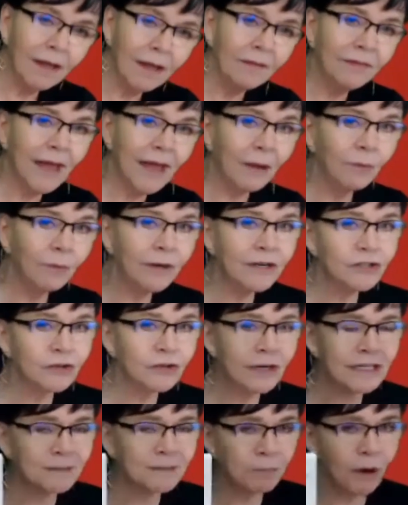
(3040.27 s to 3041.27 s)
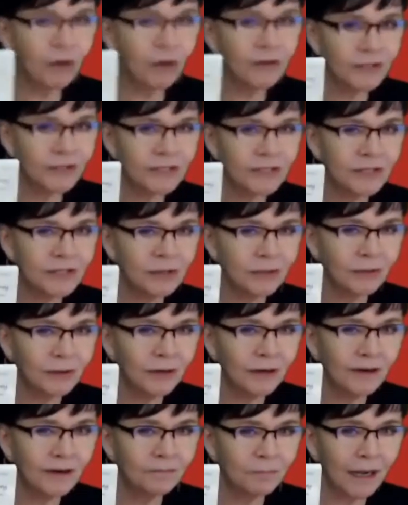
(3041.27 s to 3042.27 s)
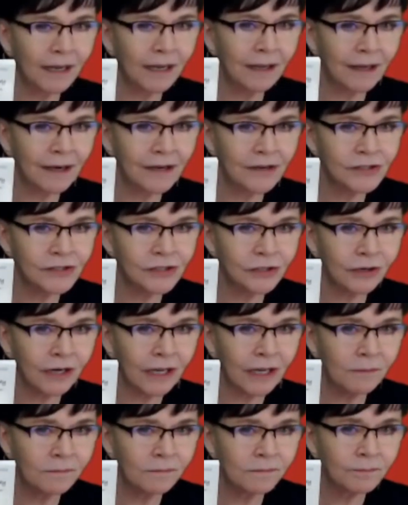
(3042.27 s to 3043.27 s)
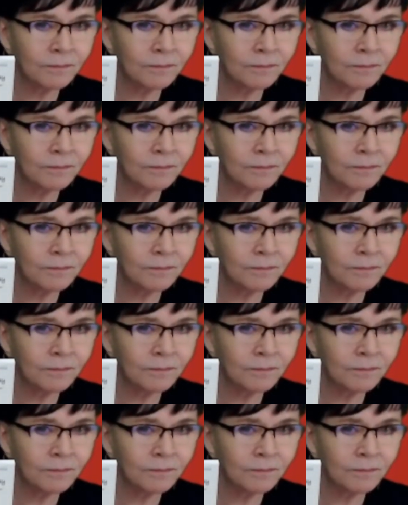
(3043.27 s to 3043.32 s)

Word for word: That would address part two of my guided journey.